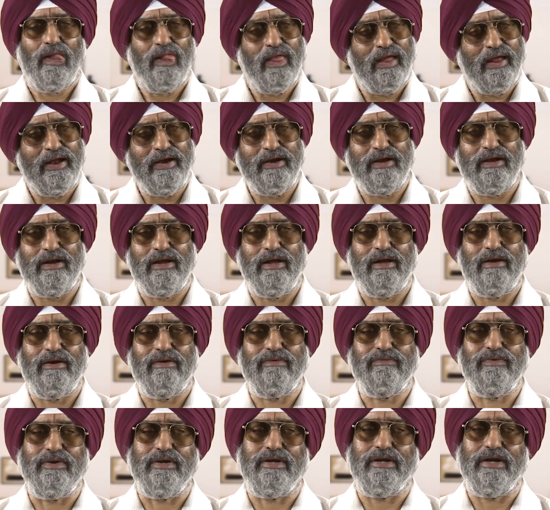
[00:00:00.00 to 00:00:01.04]
and uh,
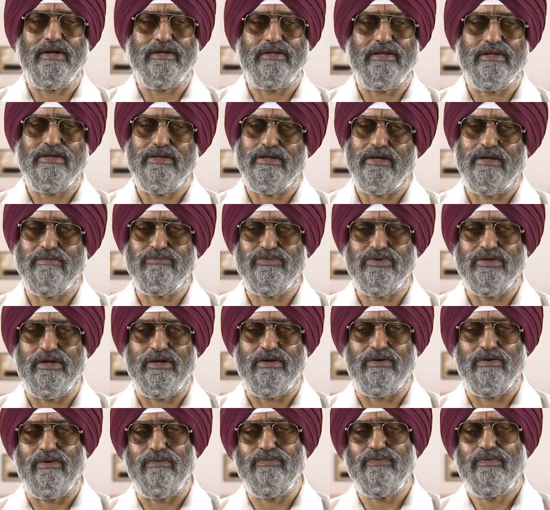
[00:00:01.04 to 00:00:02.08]
we get the same
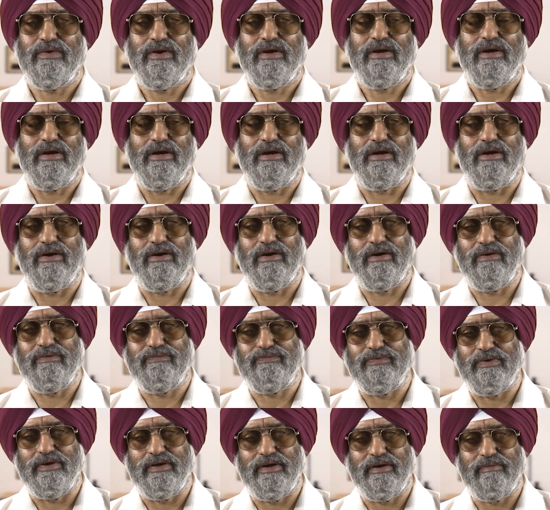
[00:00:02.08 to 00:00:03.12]
set of uh, uh,
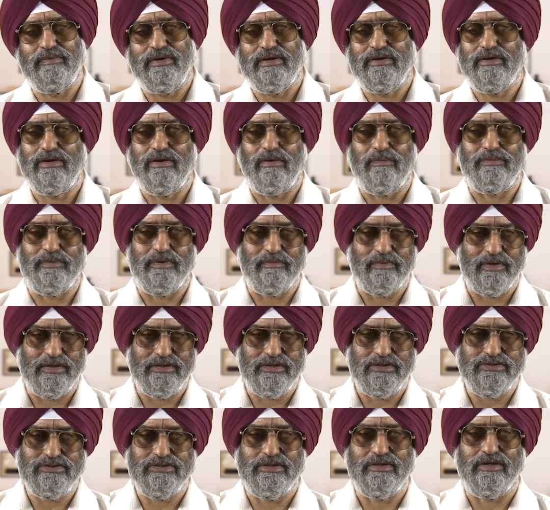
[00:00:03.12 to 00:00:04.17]
fundamental
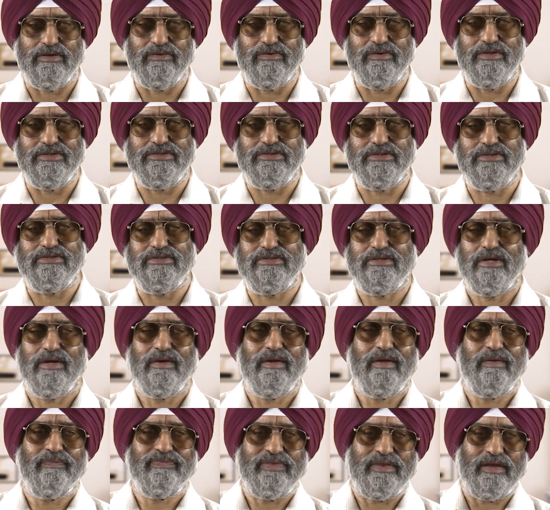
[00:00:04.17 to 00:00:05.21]
optimization equations
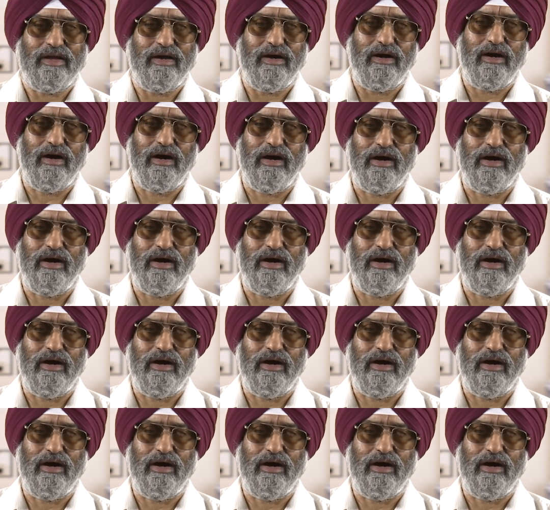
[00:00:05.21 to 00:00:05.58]
um, mm,